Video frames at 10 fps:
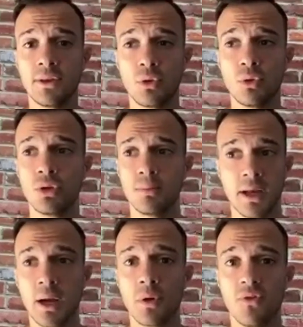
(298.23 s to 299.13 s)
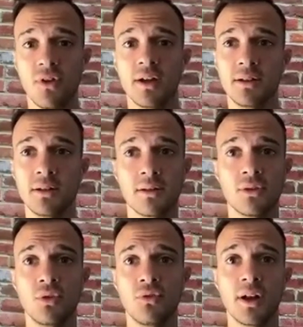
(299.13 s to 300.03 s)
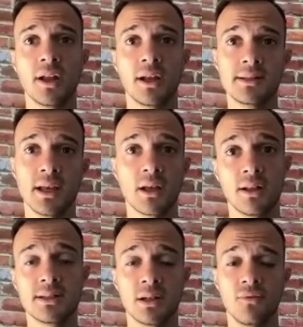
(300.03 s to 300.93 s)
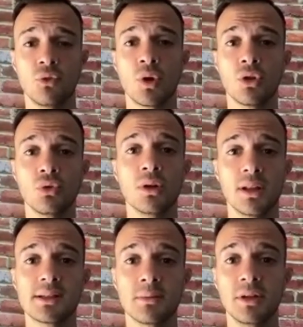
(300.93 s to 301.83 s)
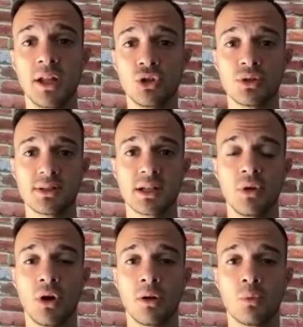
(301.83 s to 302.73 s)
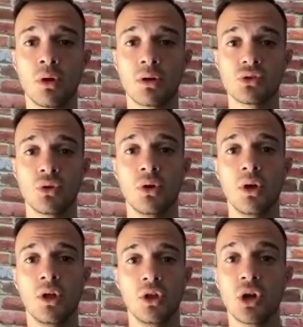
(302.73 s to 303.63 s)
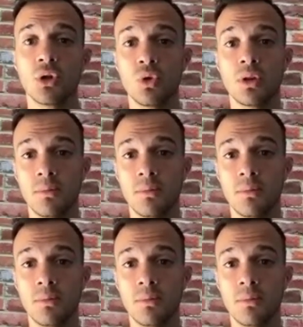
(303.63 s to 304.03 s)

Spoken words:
told him like I want to fight and continue fighting, and he's like, listen, if you want to do it, it's gonna be dangerous. It's gonna be hard work. So you gotta do it